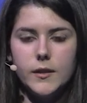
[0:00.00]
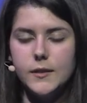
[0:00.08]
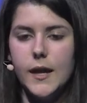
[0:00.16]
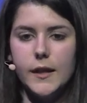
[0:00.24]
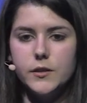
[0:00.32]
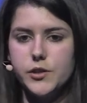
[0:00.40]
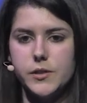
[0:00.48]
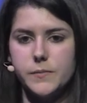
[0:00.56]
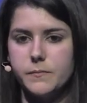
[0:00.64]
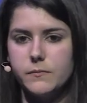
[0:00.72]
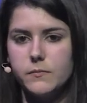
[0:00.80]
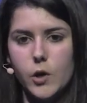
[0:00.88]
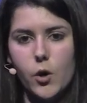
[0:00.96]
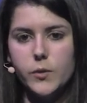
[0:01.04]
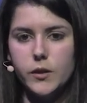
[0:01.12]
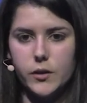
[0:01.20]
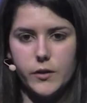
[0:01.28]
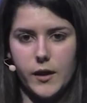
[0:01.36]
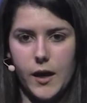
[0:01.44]
than just
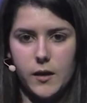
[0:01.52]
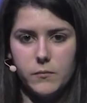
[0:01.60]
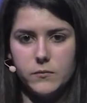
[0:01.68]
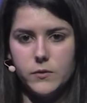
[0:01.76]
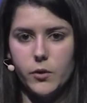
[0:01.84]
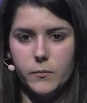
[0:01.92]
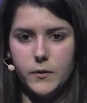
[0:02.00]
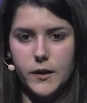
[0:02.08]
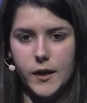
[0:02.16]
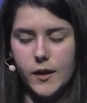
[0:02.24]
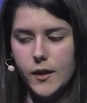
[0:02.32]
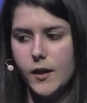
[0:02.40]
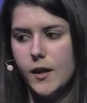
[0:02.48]
coding your game normally.